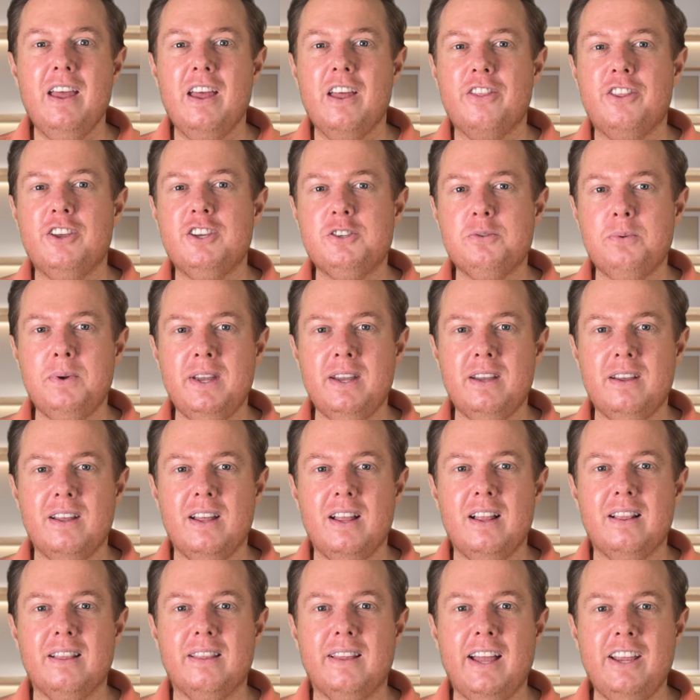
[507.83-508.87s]
This week,
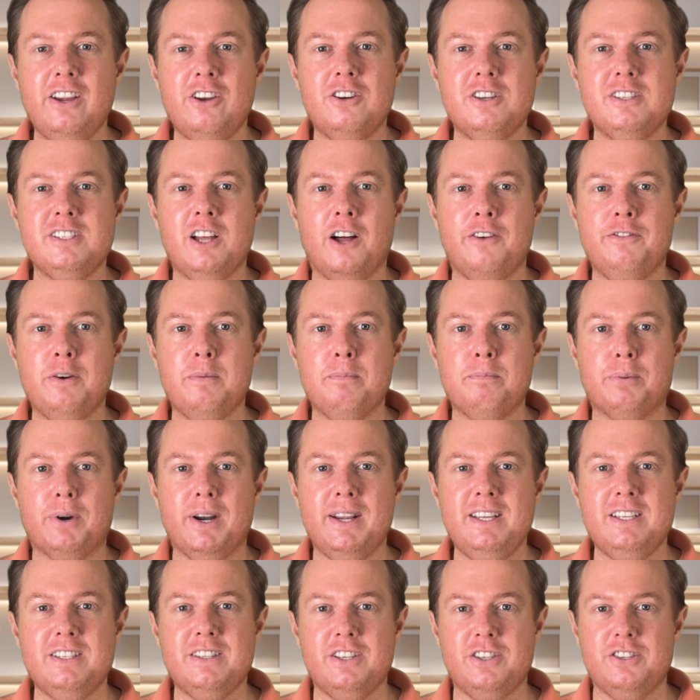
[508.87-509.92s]
let yourself
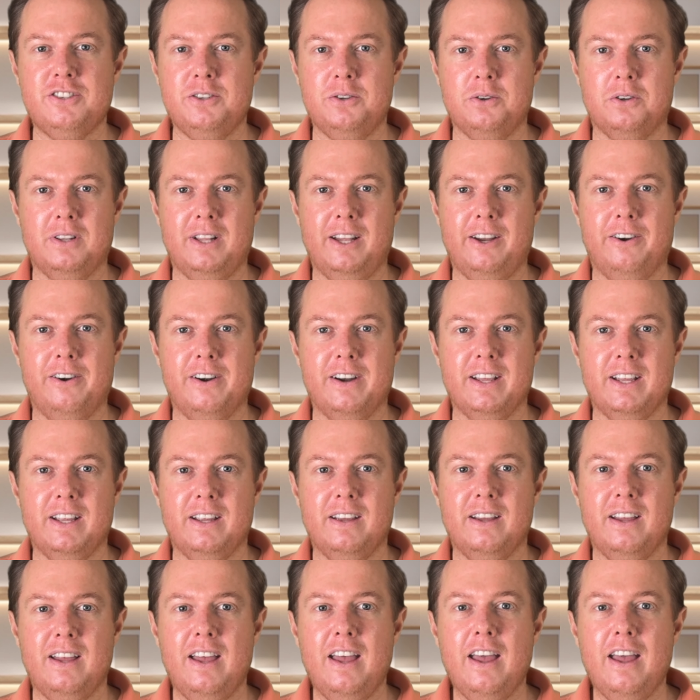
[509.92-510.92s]
embrace this new clarity.